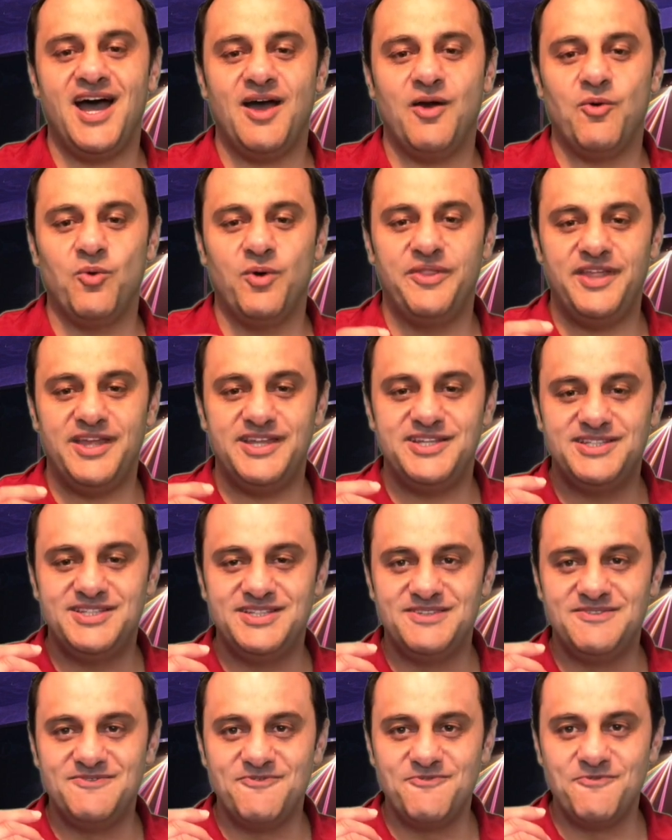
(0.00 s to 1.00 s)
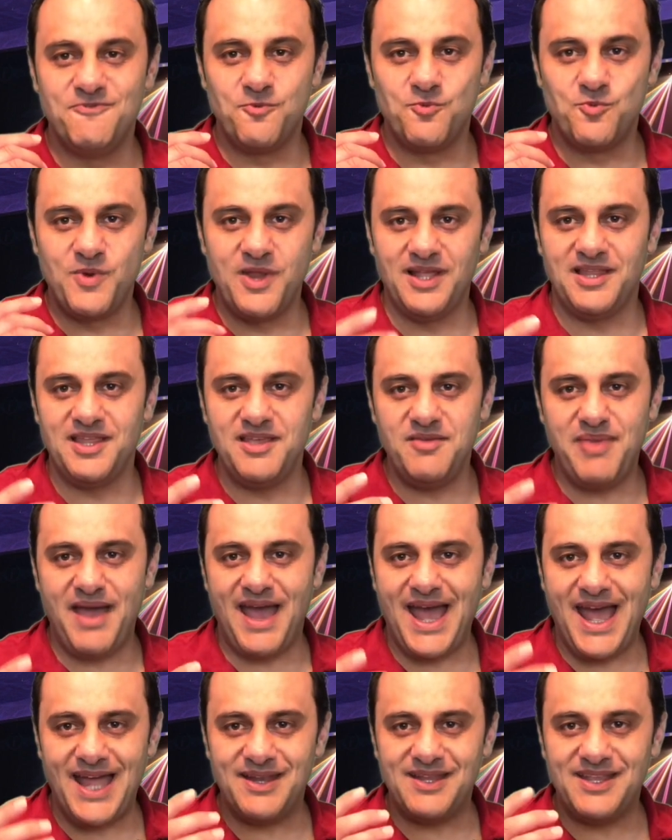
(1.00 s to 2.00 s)
with a really
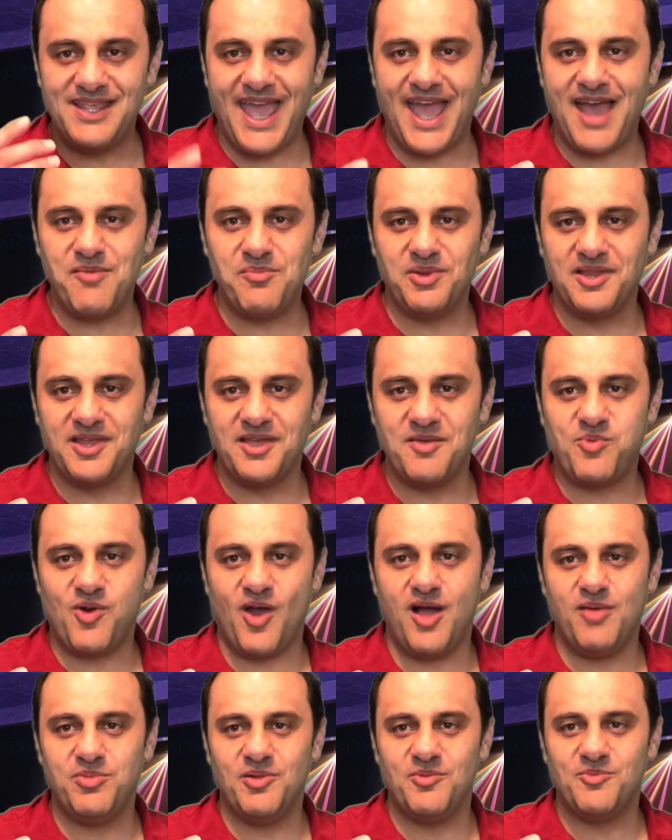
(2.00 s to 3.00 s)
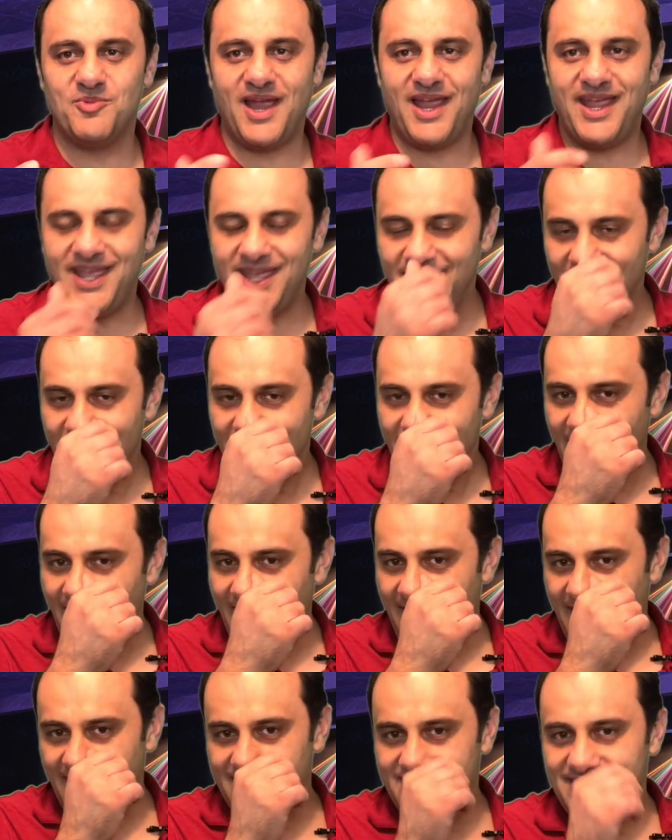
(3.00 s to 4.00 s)
bad gambling problem, right?
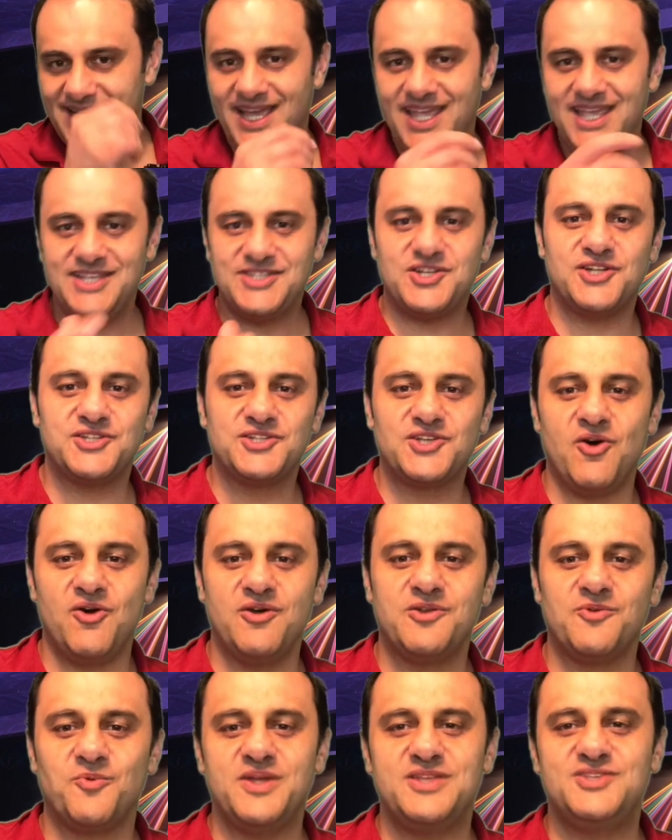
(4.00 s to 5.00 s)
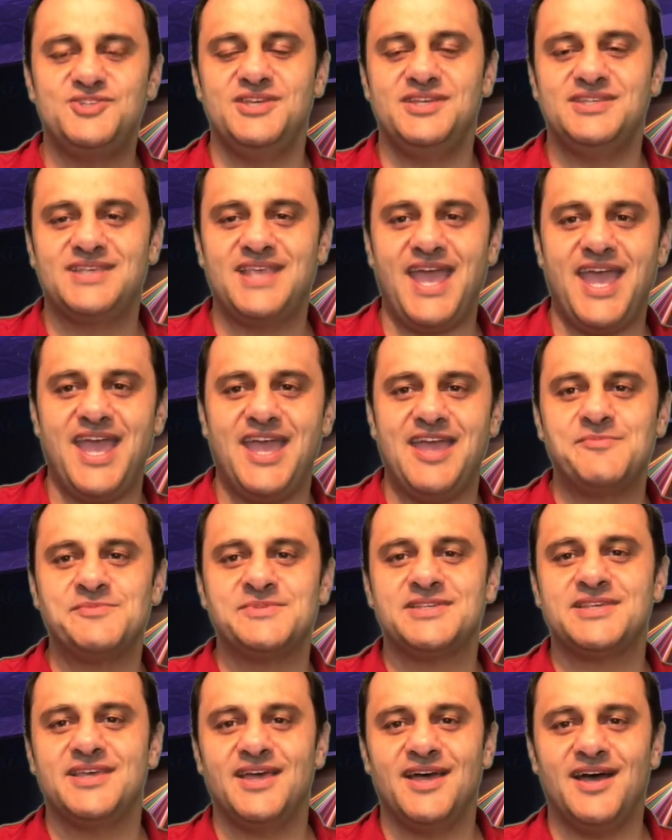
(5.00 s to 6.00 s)
And he starts going to Richie's
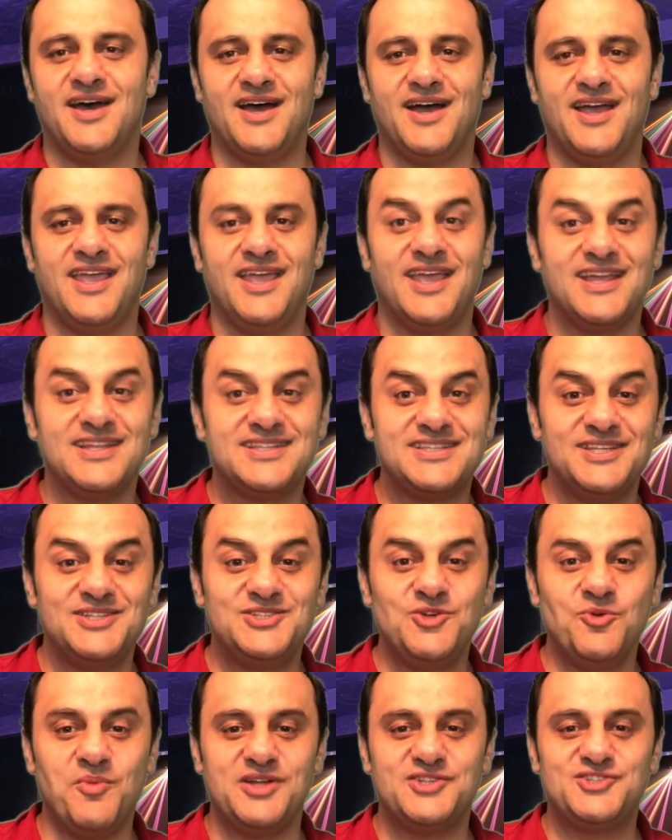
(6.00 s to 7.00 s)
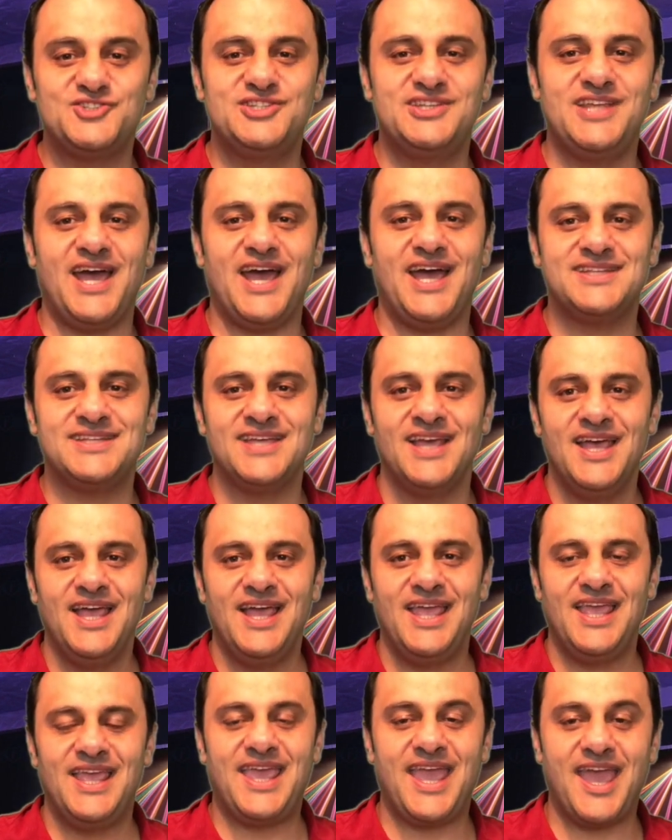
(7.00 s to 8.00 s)
games. He gets in too much debt.
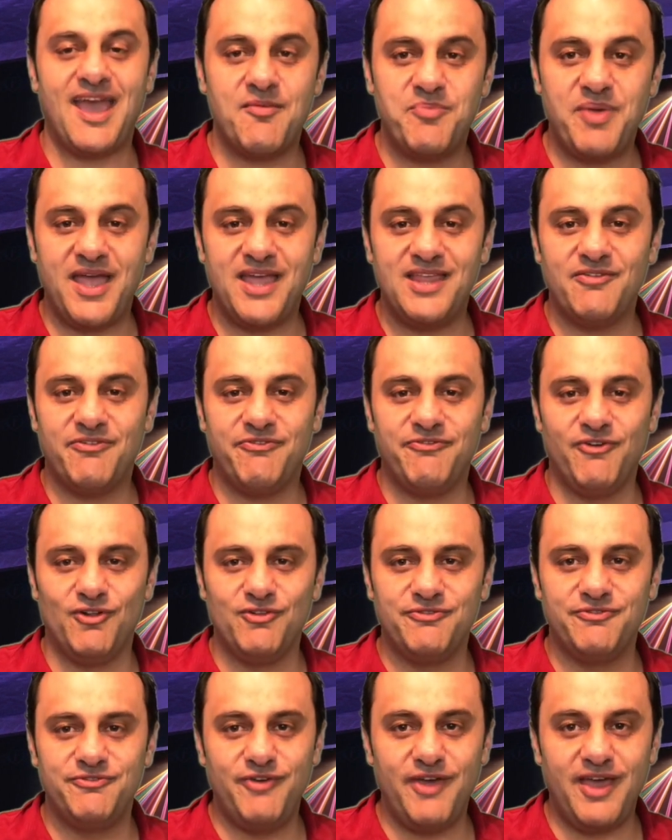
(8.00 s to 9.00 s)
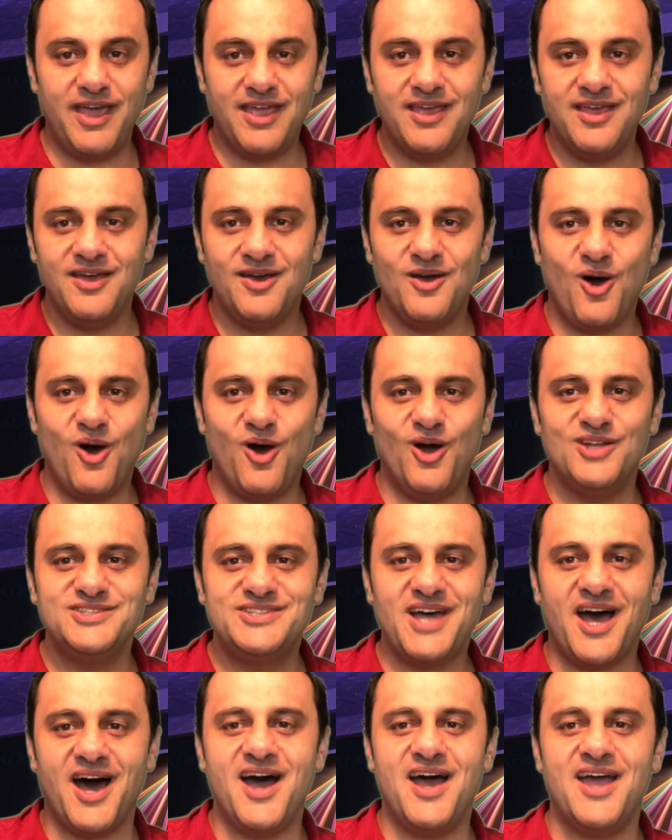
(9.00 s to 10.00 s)
He can't pay the full VIG on
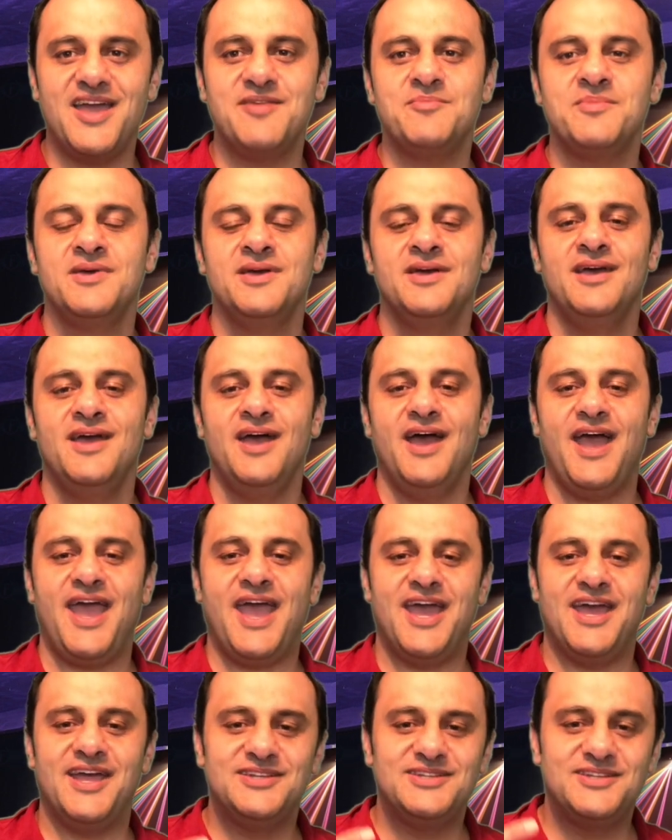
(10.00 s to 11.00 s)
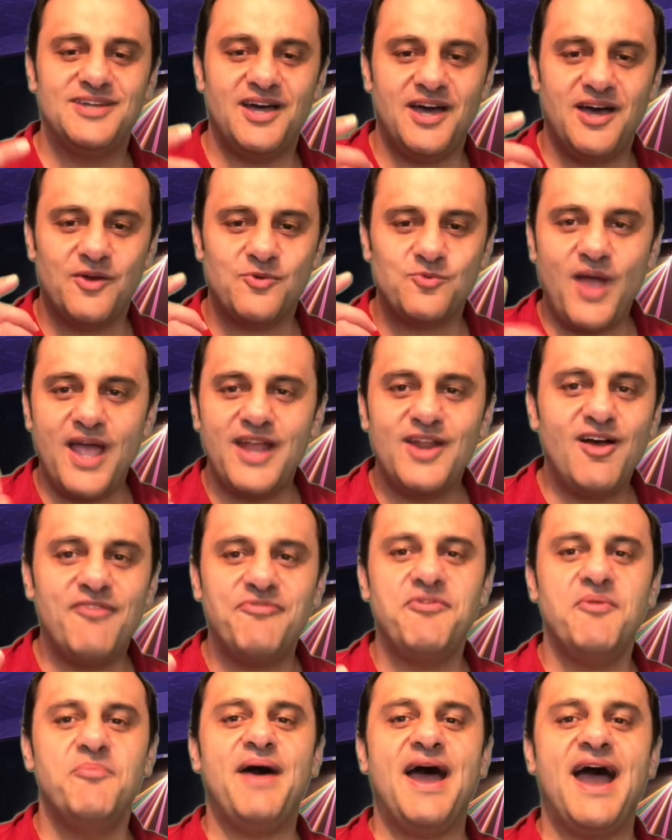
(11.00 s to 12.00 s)
time. And right
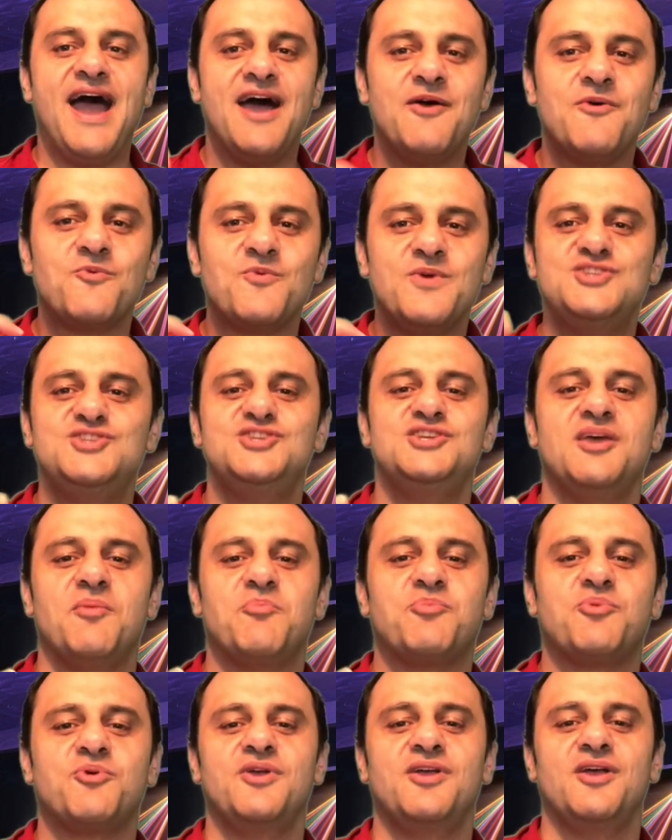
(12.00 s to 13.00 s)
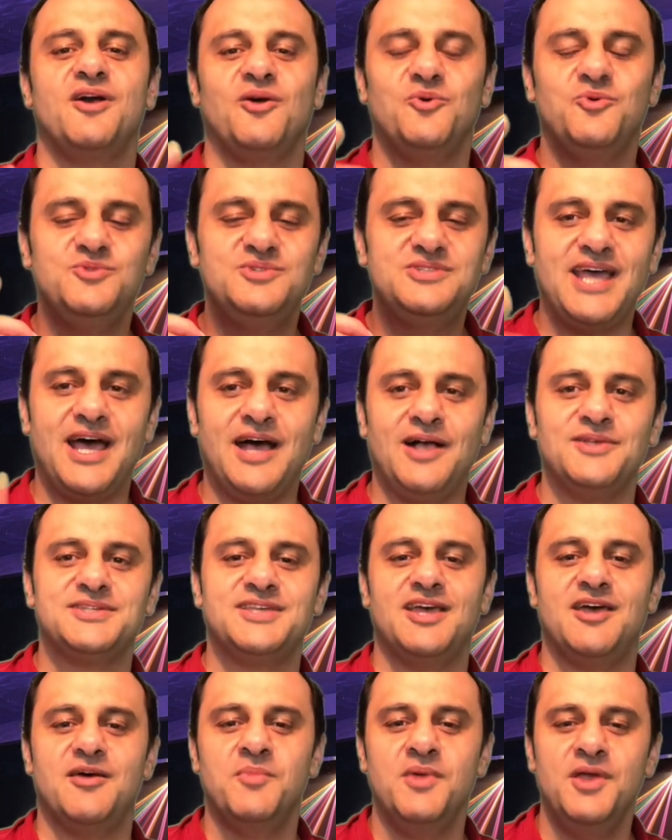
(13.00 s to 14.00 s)
off the bat, Richie Aprile, who tells
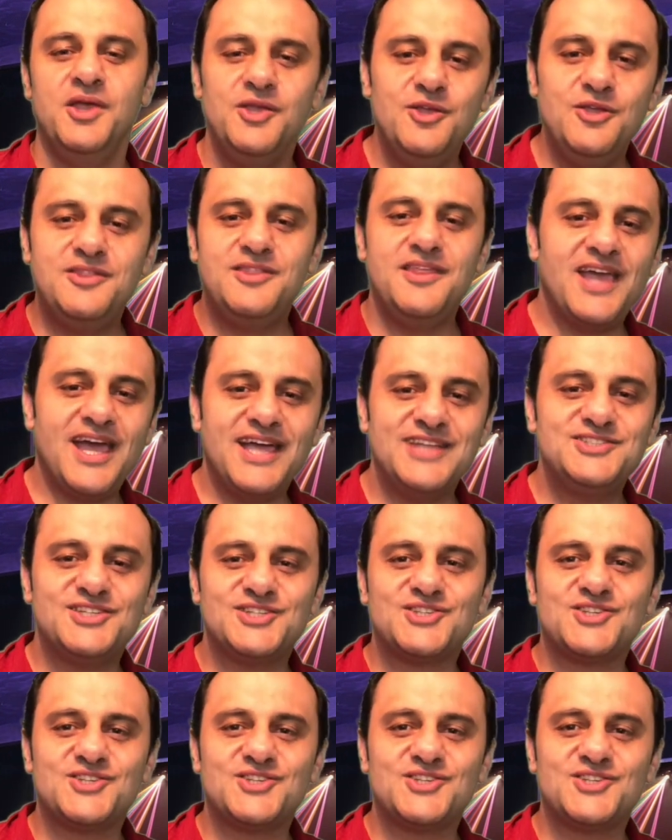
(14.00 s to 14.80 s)
him, "You think I just